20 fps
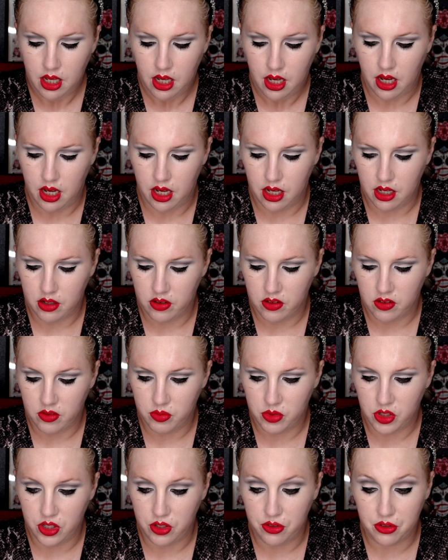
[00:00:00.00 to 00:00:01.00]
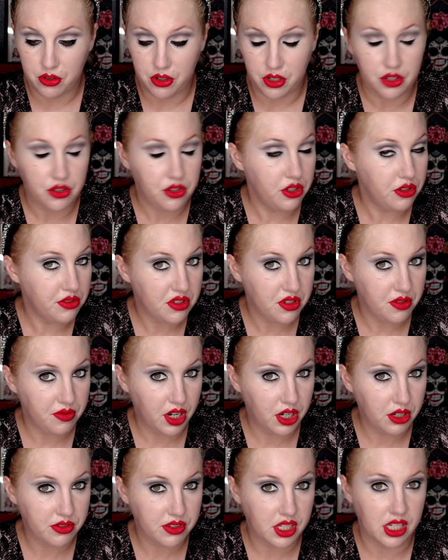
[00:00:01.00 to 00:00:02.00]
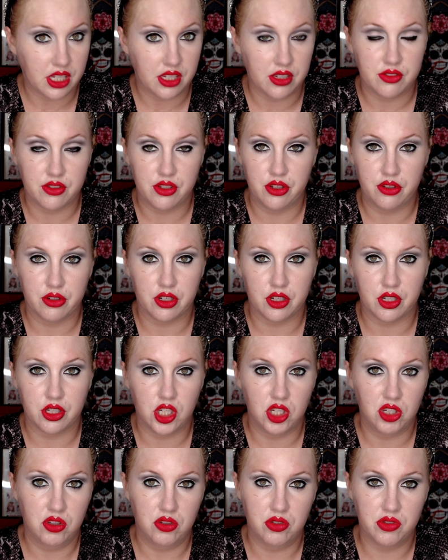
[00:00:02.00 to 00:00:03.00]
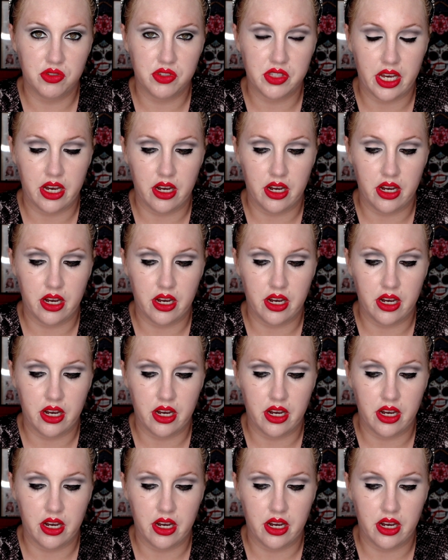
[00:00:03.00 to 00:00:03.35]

You could use Swarovskis, you could use